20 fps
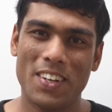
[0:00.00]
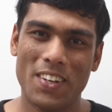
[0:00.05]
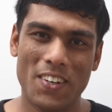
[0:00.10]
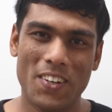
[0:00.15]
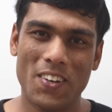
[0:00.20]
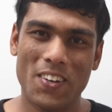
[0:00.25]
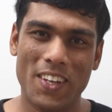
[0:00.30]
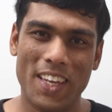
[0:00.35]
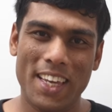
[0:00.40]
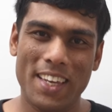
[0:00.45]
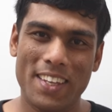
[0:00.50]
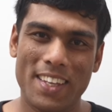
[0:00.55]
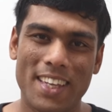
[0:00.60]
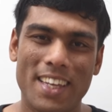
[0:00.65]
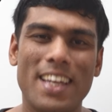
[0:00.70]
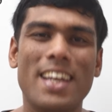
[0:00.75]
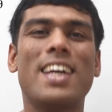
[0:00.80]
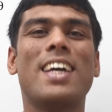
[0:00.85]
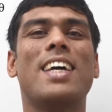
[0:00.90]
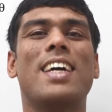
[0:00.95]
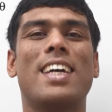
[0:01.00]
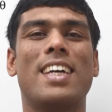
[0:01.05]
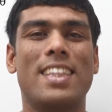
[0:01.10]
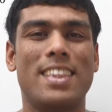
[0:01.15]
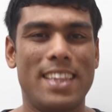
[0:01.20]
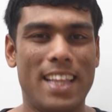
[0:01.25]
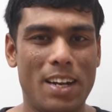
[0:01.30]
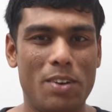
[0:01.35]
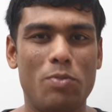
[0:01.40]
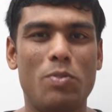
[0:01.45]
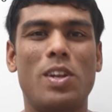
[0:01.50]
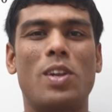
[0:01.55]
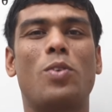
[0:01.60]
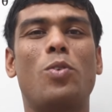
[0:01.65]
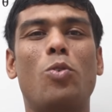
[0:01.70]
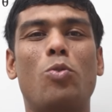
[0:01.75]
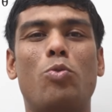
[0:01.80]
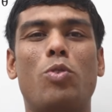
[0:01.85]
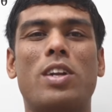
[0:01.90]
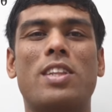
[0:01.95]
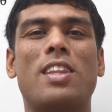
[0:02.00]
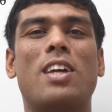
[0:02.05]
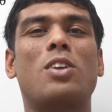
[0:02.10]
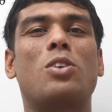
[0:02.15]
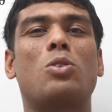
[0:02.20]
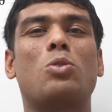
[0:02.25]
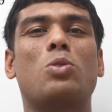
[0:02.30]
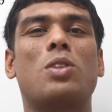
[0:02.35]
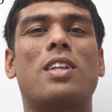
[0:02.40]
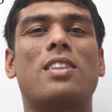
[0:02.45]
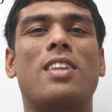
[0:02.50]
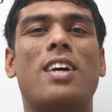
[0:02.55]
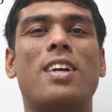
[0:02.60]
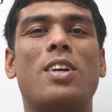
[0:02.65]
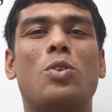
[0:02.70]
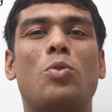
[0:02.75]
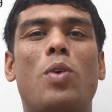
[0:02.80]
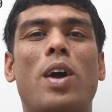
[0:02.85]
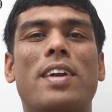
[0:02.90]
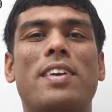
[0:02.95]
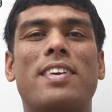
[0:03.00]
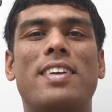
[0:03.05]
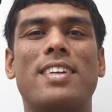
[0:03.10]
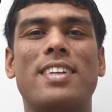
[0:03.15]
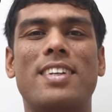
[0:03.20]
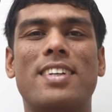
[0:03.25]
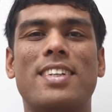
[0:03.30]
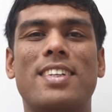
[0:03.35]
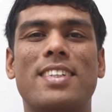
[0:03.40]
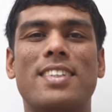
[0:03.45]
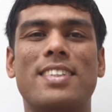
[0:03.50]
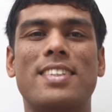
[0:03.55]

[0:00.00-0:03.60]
Okay, then we'll go further to the third quadrant.